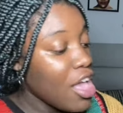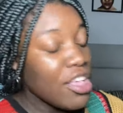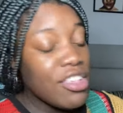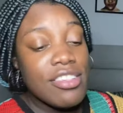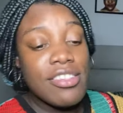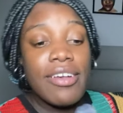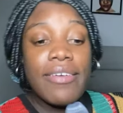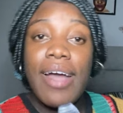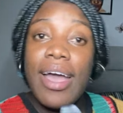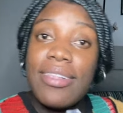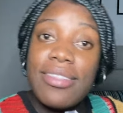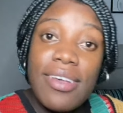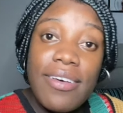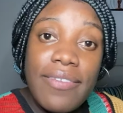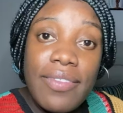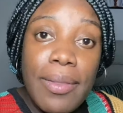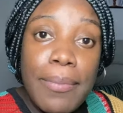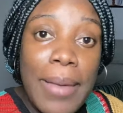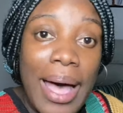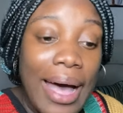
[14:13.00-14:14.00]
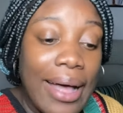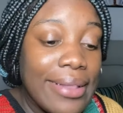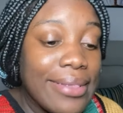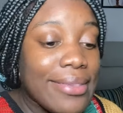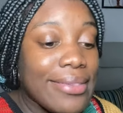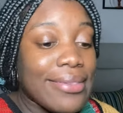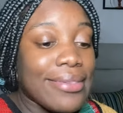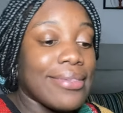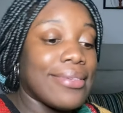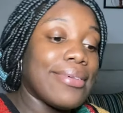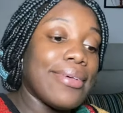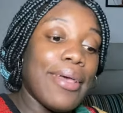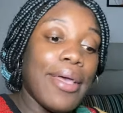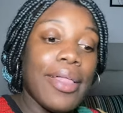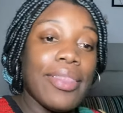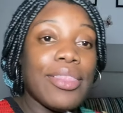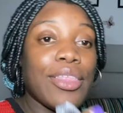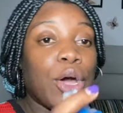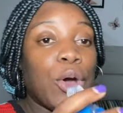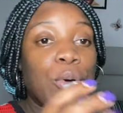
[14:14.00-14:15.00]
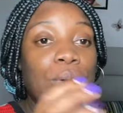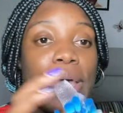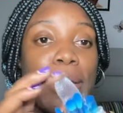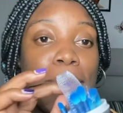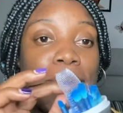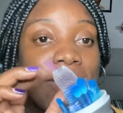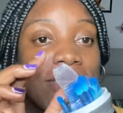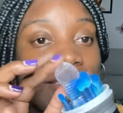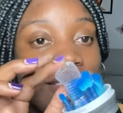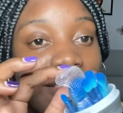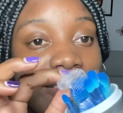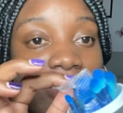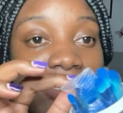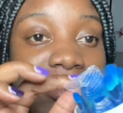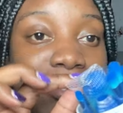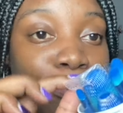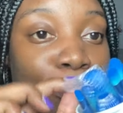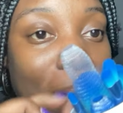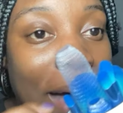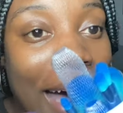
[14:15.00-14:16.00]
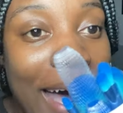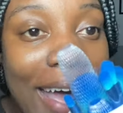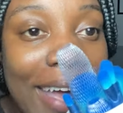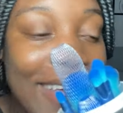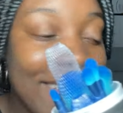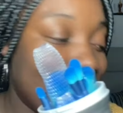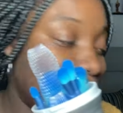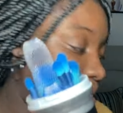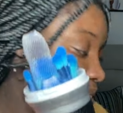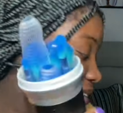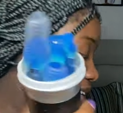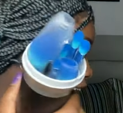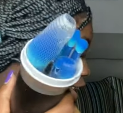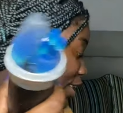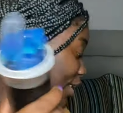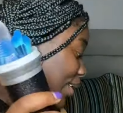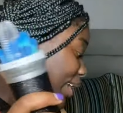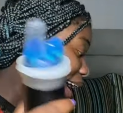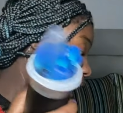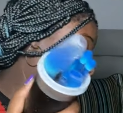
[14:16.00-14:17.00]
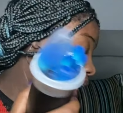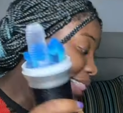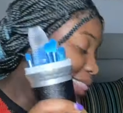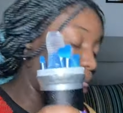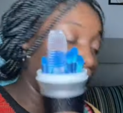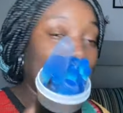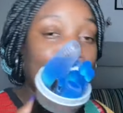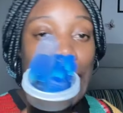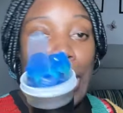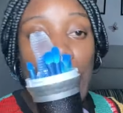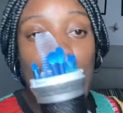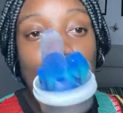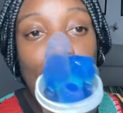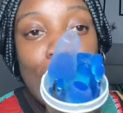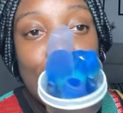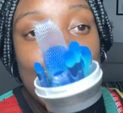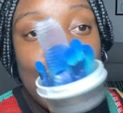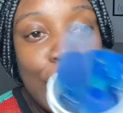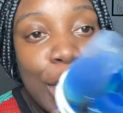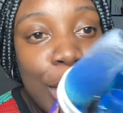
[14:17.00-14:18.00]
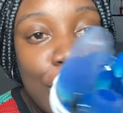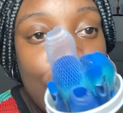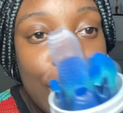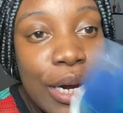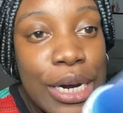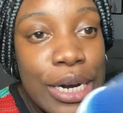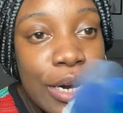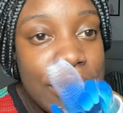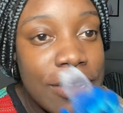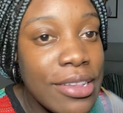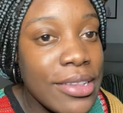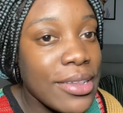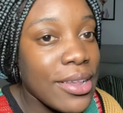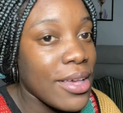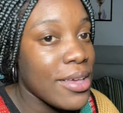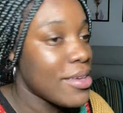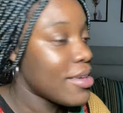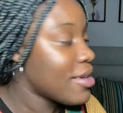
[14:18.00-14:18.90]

So right off the bat, the Goodables Spice. So look at the colors.